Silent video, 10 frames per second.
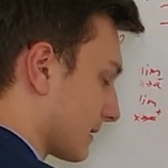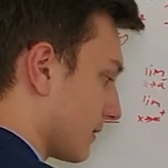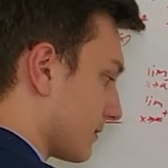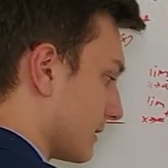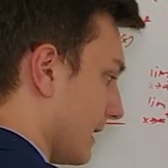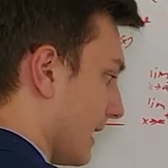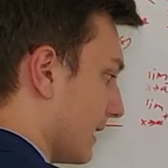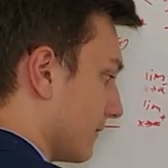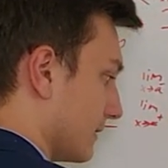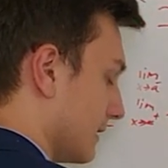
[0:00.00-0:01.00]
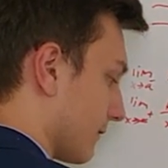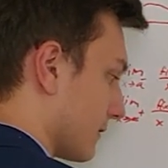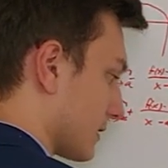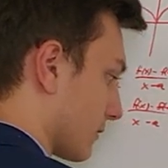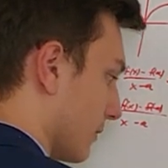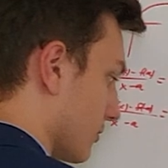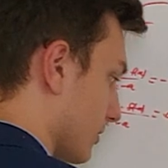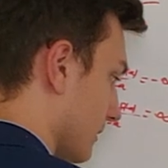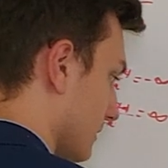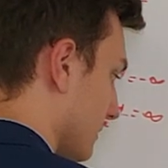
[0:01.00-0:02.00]
goes to a of the difference
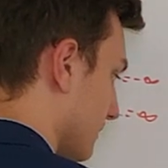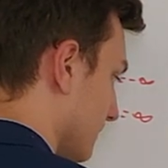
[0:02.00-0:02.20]
quotient